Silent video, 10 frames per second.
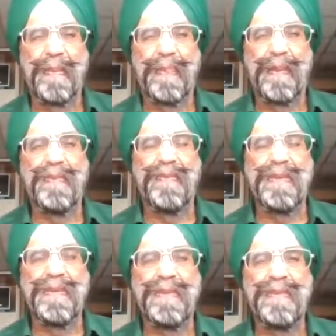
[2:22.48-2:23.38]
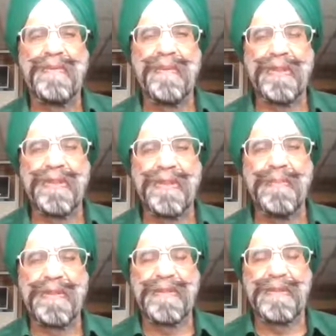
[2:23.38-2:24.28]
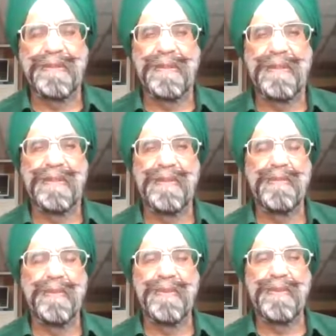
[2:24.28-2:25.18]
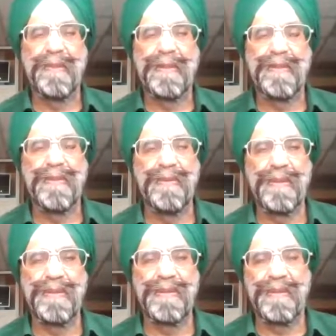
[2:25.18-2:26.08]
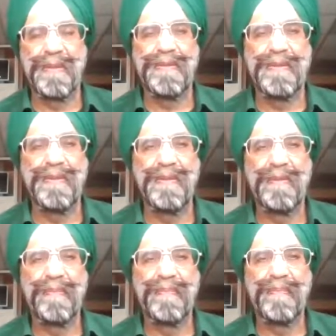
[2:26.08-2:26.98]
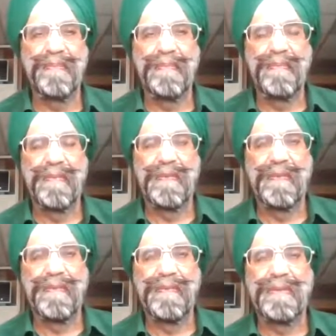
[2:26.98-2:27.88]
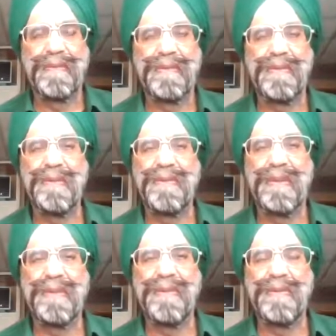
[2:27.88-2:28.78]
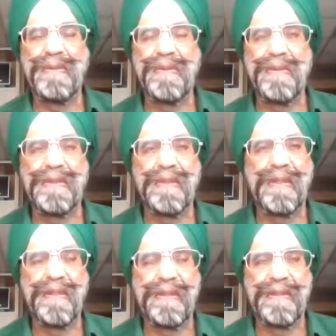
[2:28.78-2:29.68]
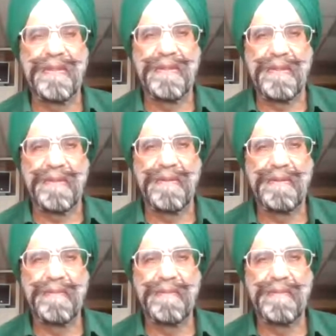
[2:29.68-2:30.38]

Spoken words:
of which 40% are composed by Guru Arjan Dev Ji, which is 2,218.